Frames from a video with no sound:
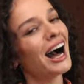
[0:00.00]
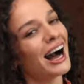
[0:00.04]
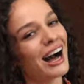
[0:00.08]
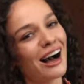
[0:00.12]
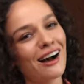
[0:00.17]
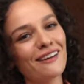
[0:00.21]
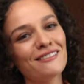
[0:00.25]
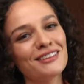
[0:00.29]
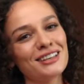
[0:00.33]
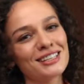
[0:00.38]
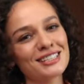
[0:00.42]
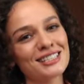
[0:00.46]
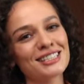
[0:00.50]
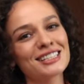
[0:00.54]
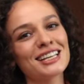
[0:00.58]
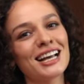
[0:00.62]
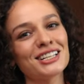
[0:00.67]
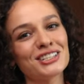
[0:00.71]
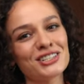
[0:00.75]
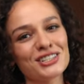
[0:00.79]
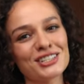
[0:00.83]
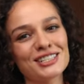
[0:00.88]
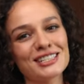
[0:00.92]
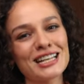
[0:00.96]
obviously
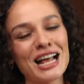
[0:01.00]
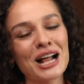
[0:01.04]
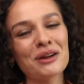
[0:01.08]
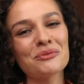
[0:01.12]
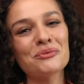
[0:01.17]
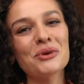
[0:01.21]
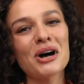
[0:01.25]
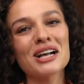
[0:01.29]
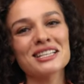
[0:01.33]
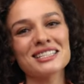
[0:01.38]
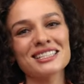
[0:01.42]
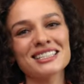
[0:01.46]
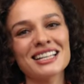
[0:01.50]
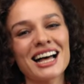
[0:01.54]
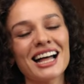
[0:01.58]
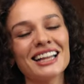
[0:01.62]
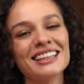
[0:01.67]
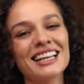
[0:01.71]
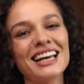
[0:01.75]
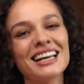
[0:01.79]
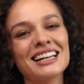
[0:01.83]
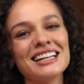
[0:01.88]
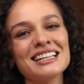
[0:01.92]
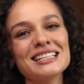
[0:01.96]
understand was
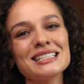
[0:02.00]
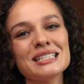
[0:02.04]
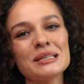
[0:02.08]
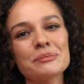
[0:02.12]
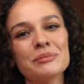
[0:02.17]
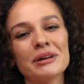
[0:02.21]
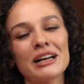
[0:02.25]
not that easy,